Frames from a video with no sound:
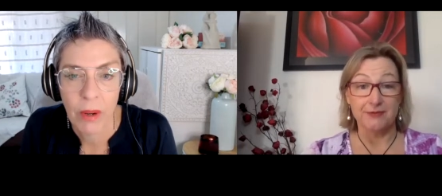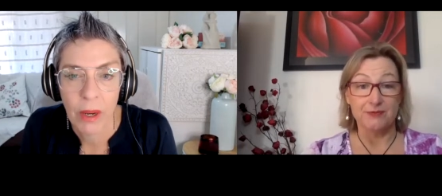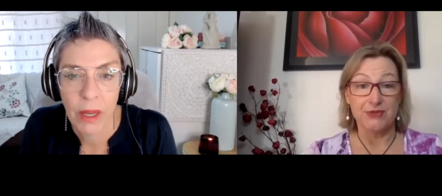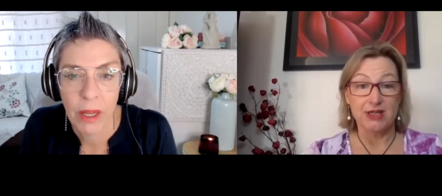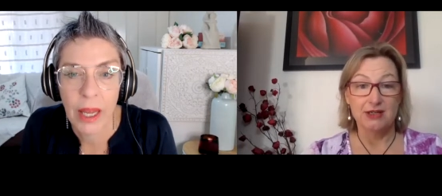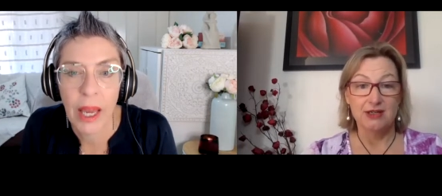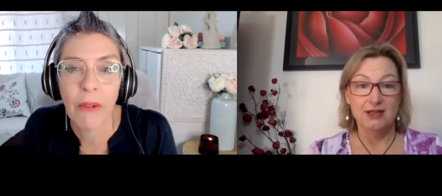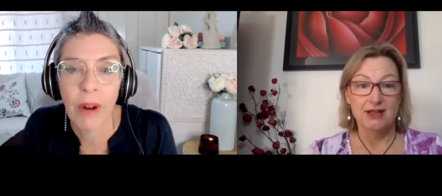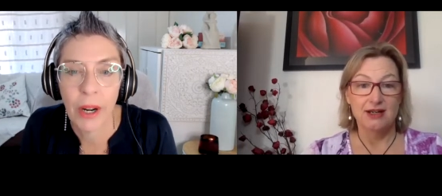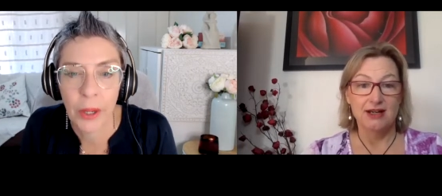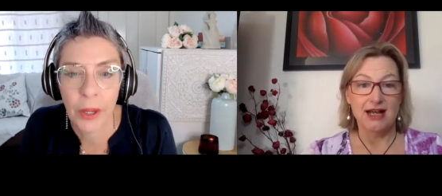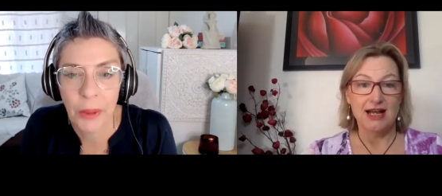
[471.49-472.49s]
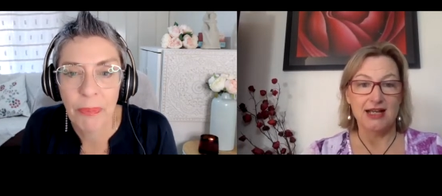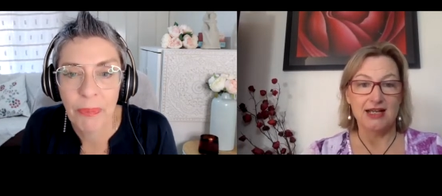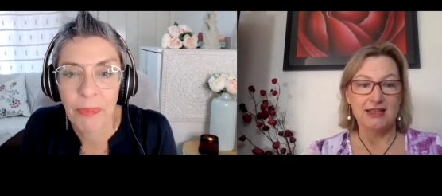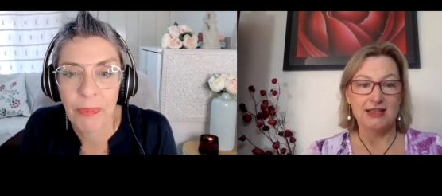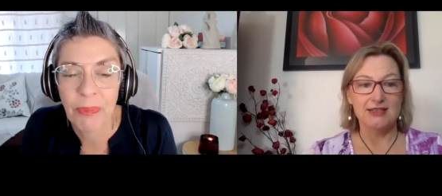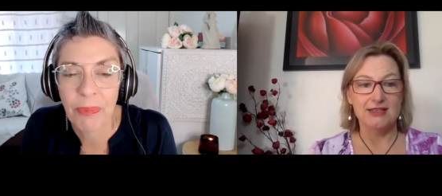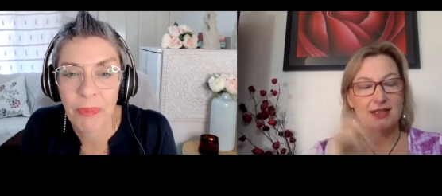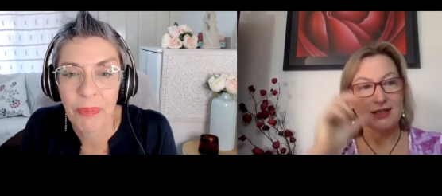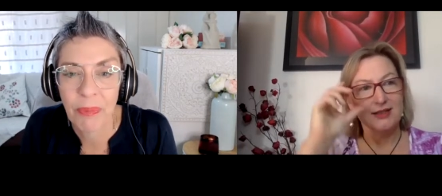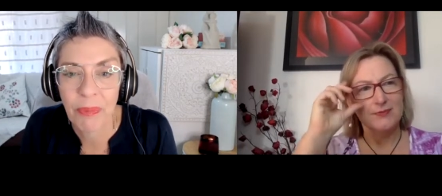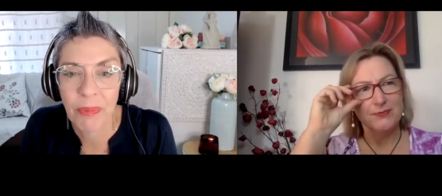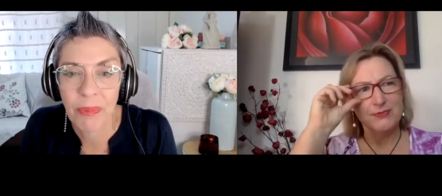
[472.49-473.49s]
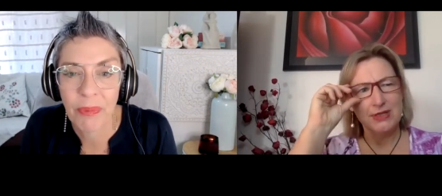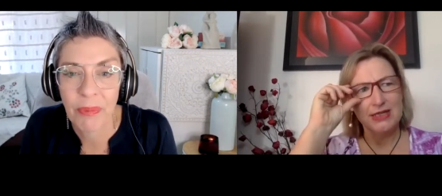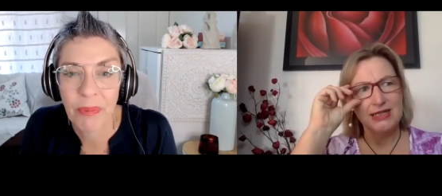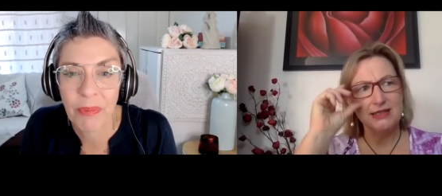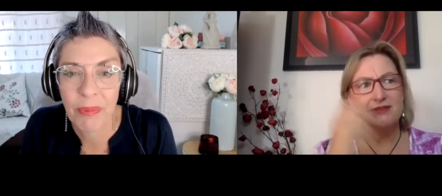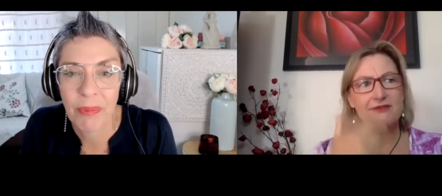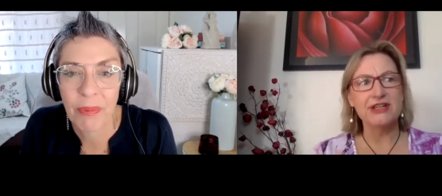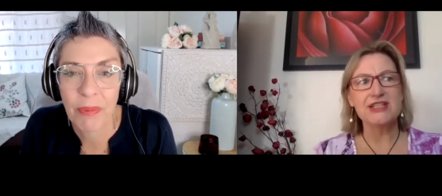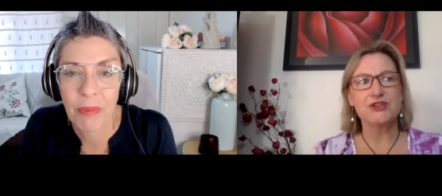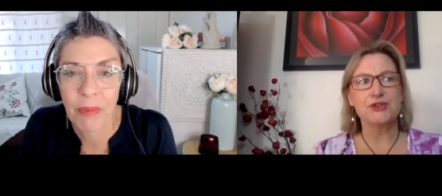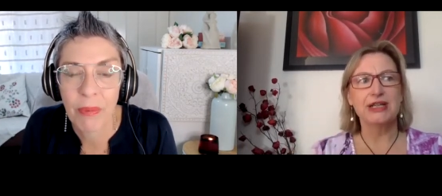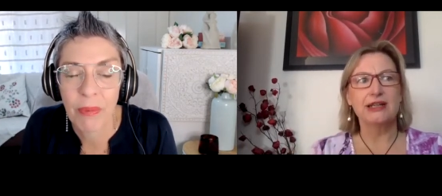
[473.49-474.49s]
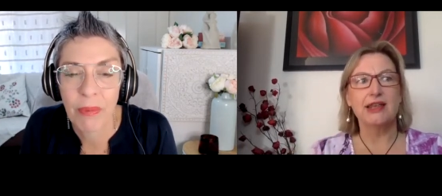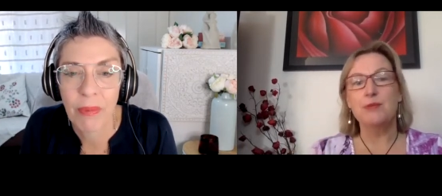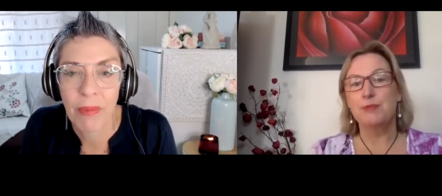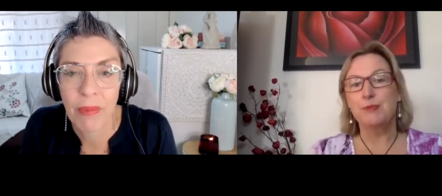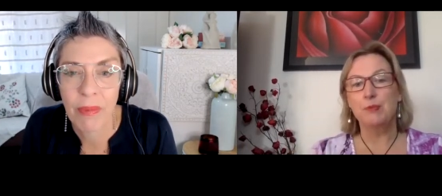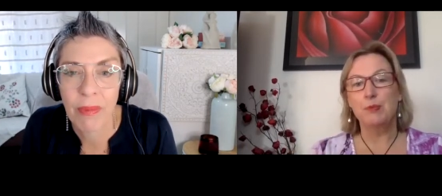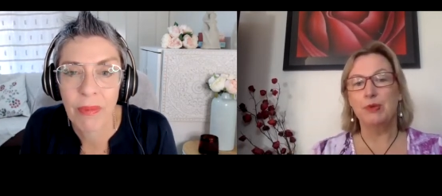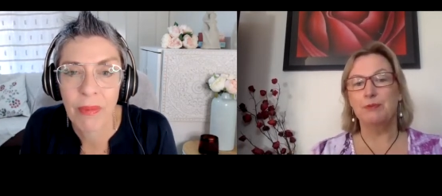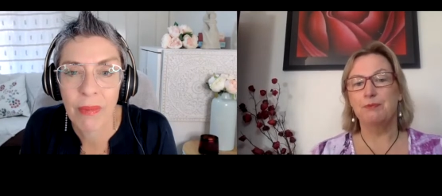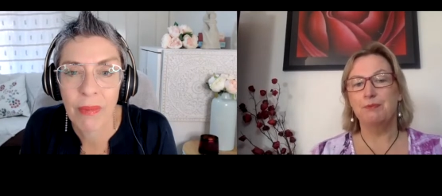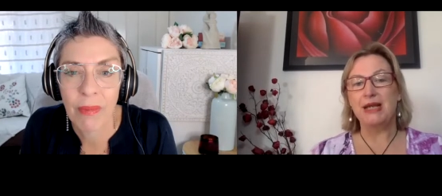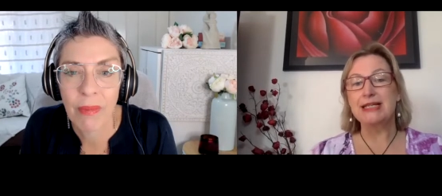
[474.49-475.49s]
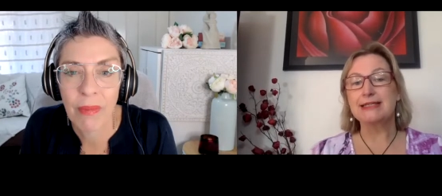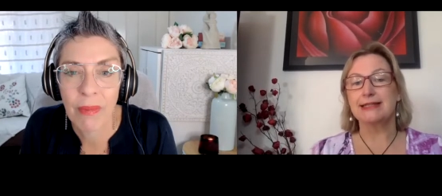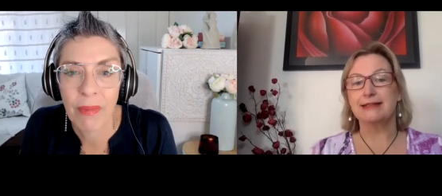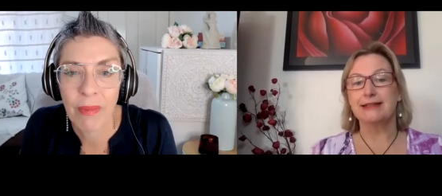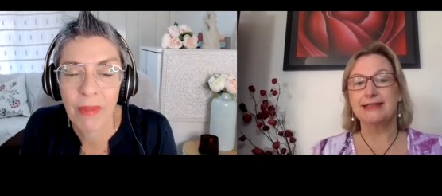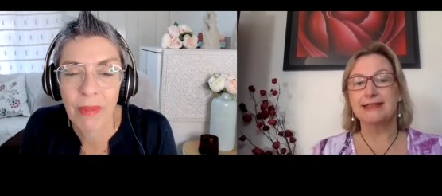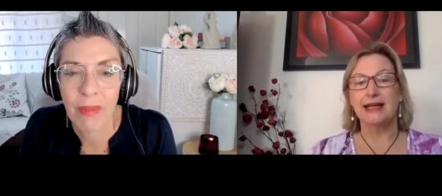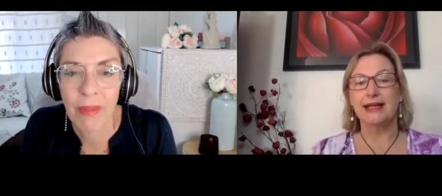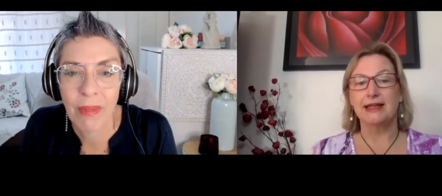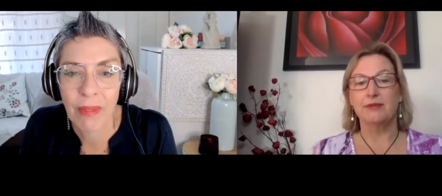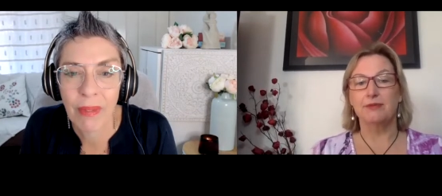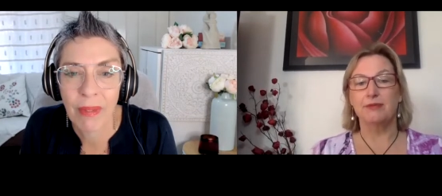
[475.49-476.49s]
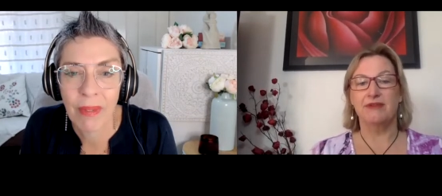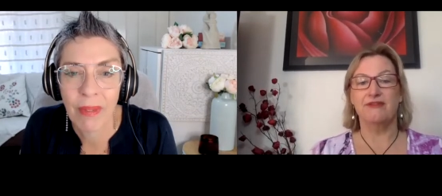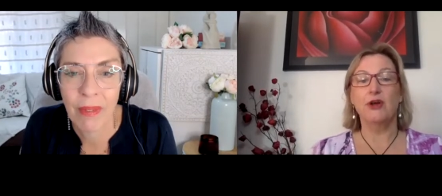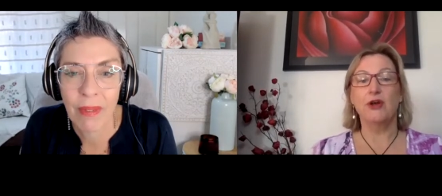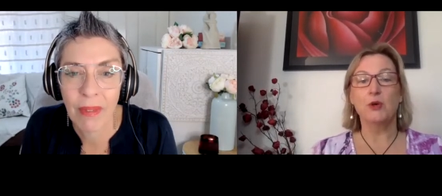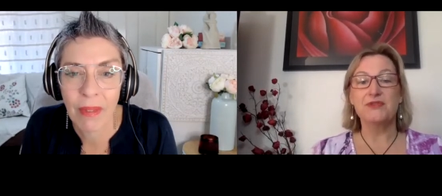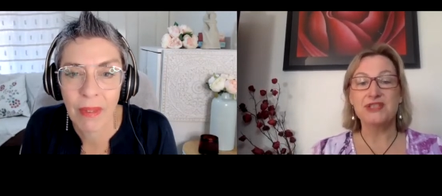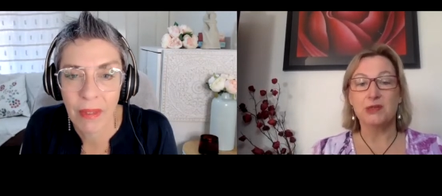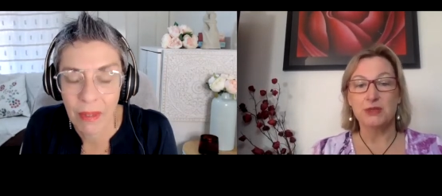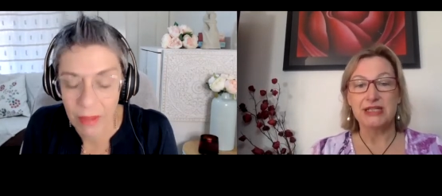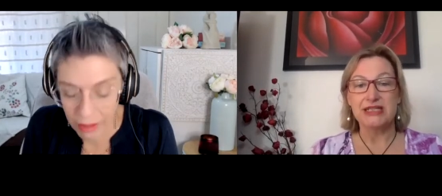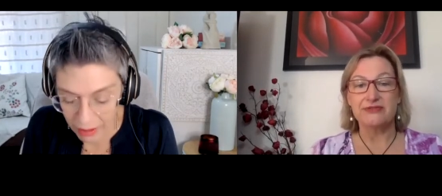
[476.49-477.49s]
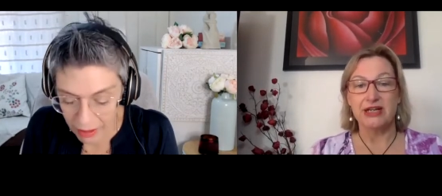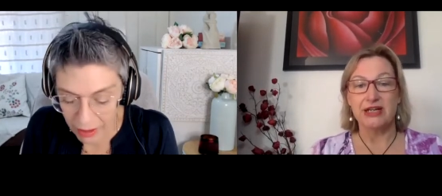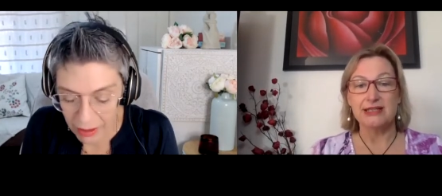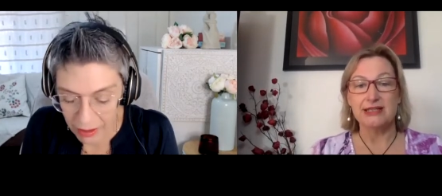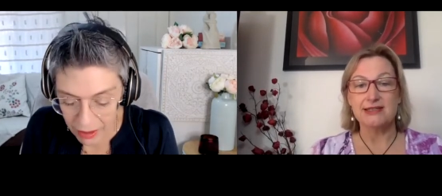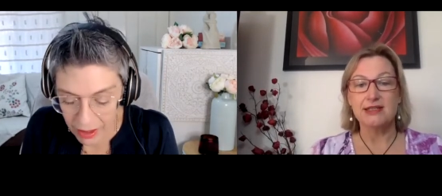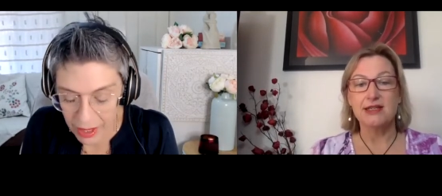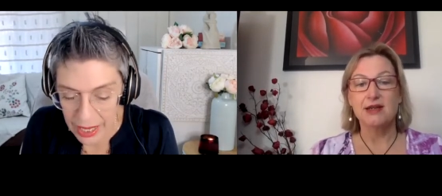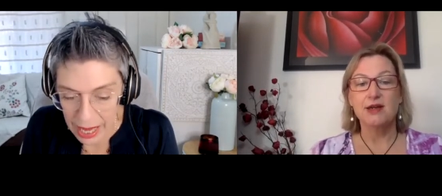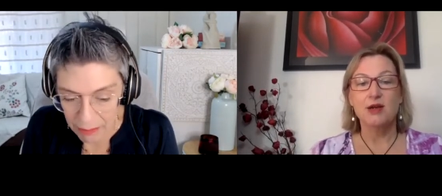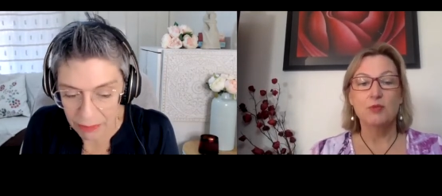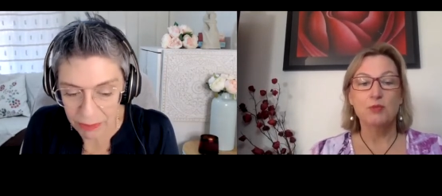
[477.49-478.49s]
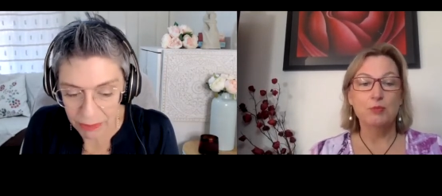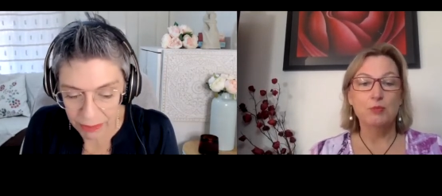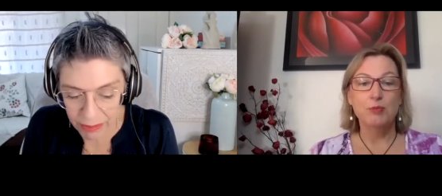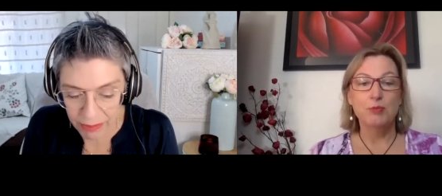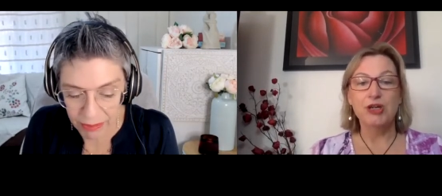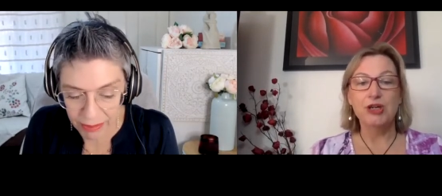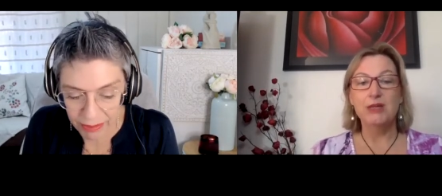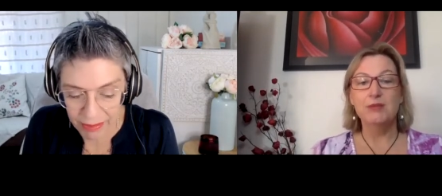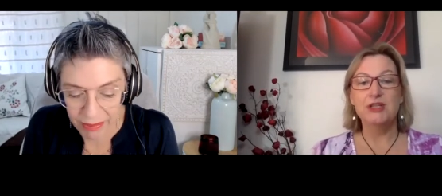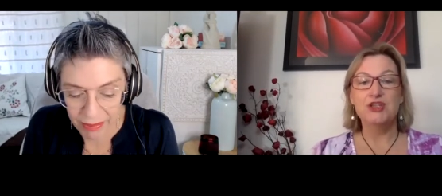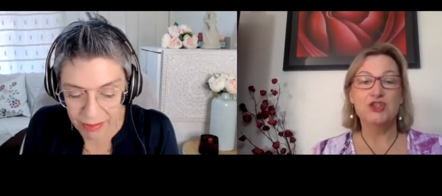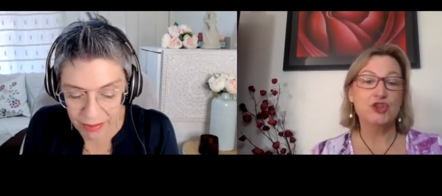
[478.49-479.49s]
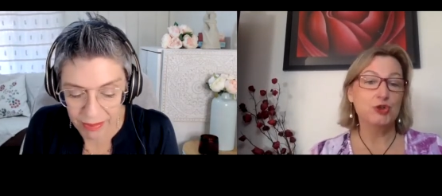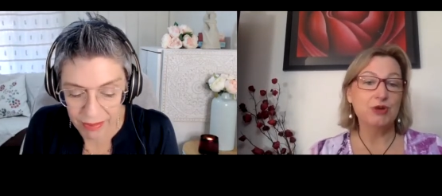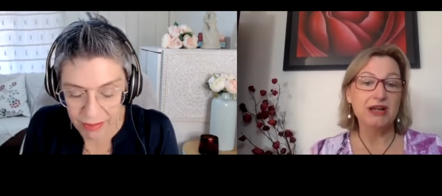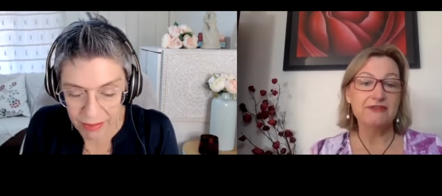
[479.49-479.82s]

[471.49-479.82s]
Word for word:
Speaker 1: Yeah, righto. And um, in the face reading, they we basically take a photo of somebody's face, yeah, mirror image two right